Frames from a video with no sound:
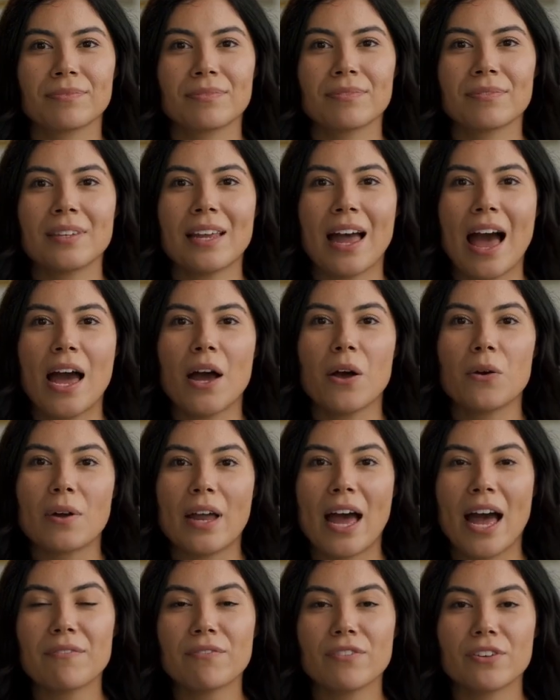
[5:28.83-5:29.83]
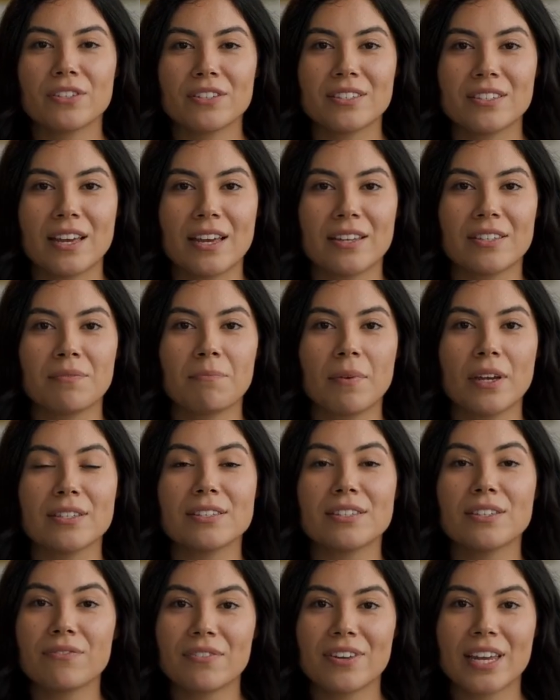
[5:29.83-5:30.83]
Now, after 6
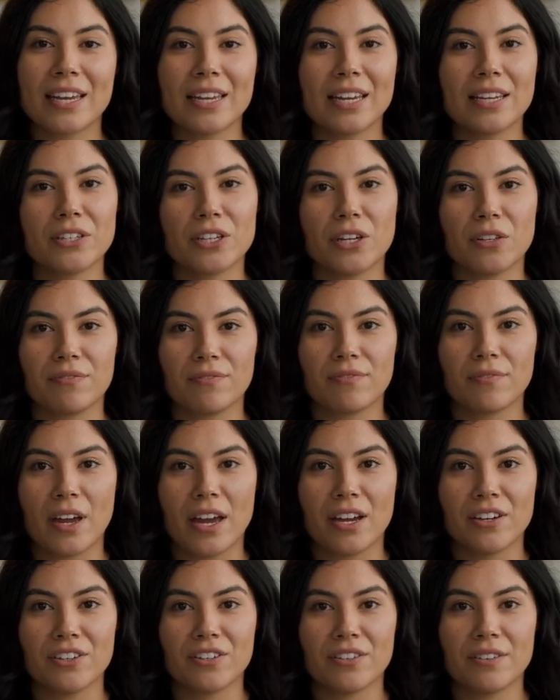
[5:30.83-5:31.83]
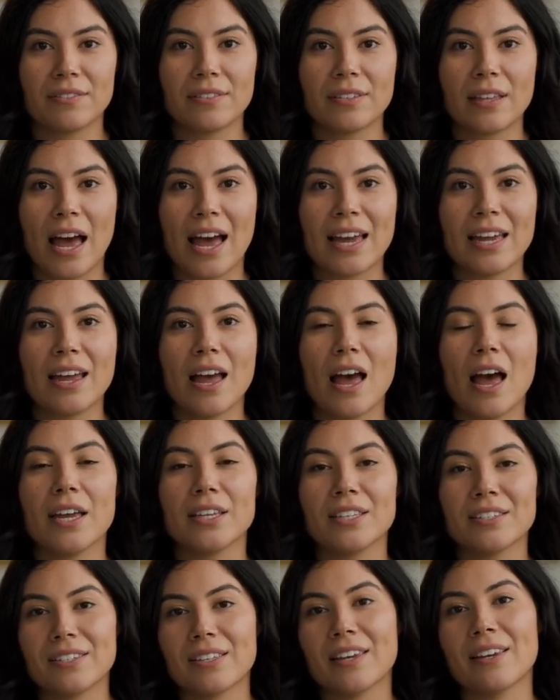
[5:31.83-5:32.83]
months of taking Nerve Fresh, I can
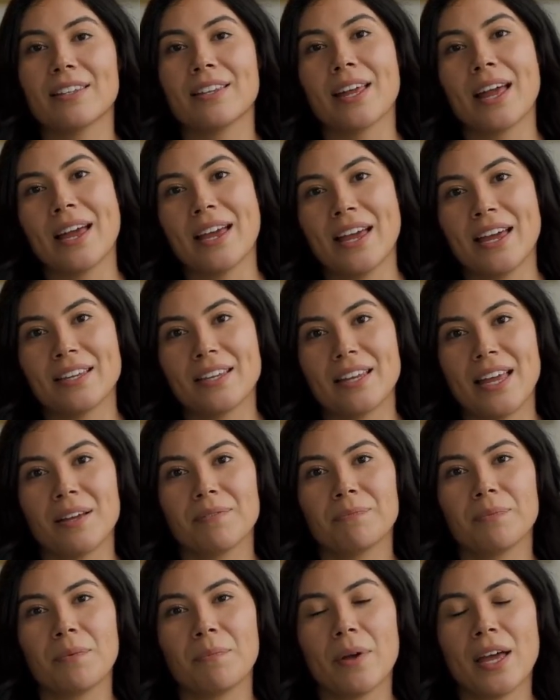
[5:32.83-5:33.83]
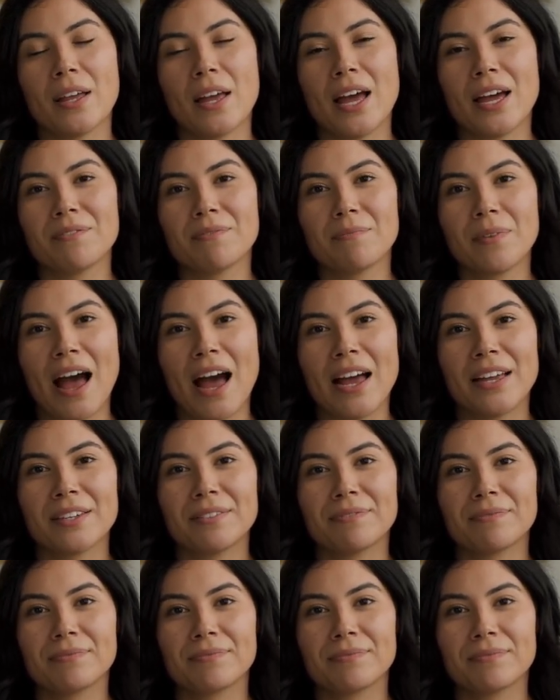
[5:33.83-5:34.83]
honestly say it gave me my life back.
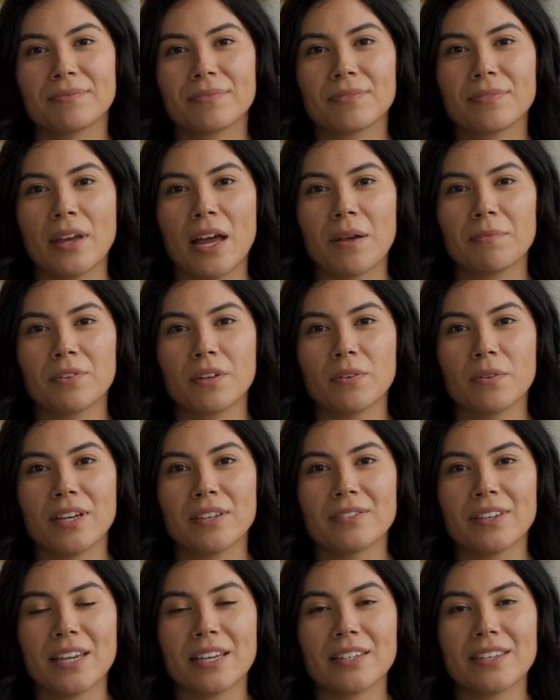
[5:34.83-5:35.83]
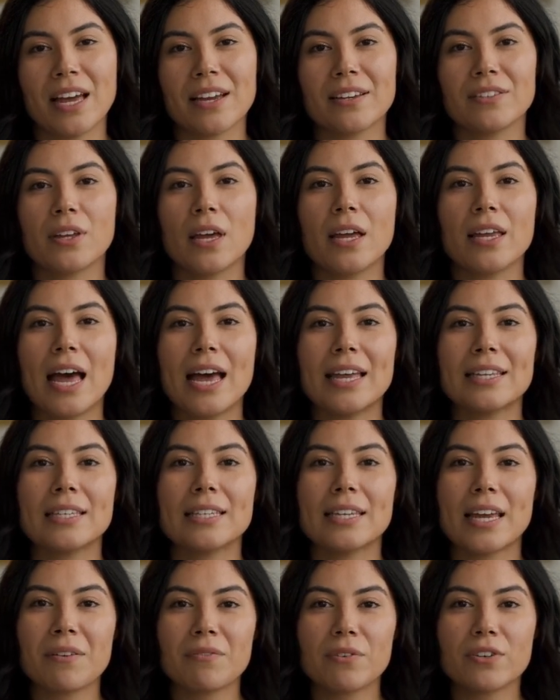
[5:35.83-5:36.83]
I'm doing things I thought I'd
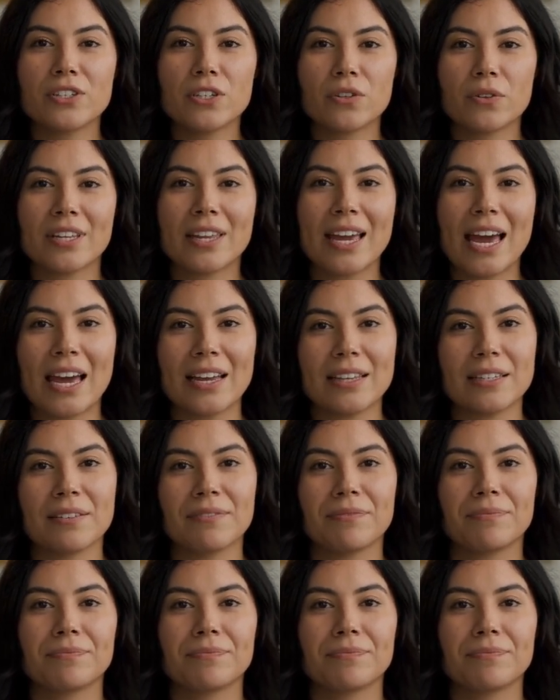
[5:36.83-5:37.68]
never do again.